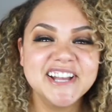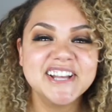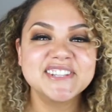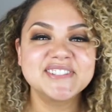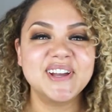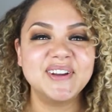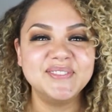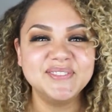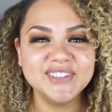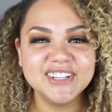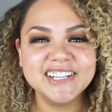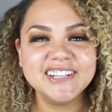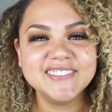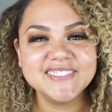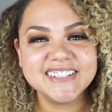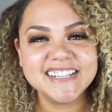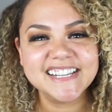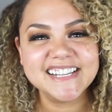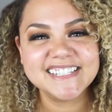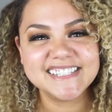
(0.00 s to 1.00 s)
So I'm
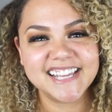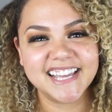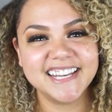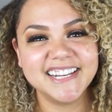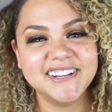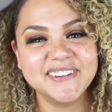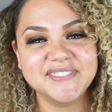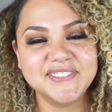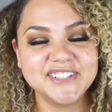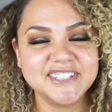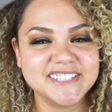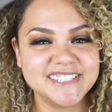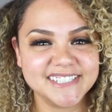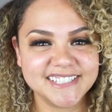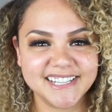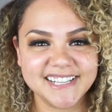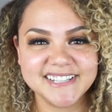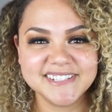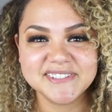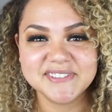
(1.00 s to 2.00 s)
really excited for
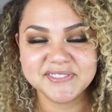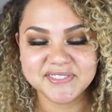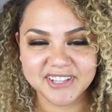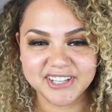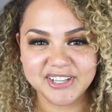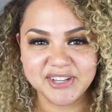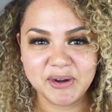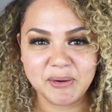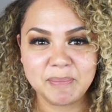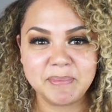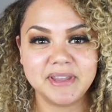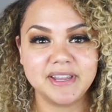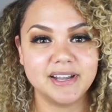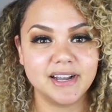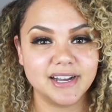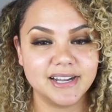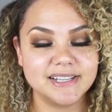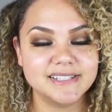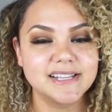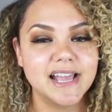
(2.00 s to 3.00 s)
today's video
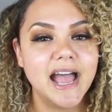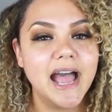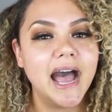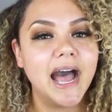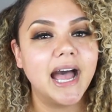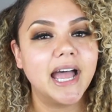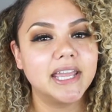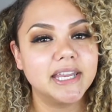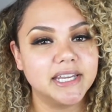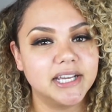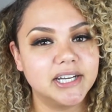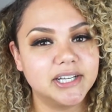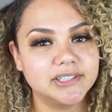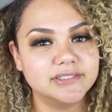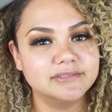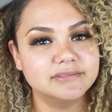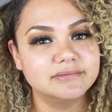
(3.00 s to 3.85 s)
because I know.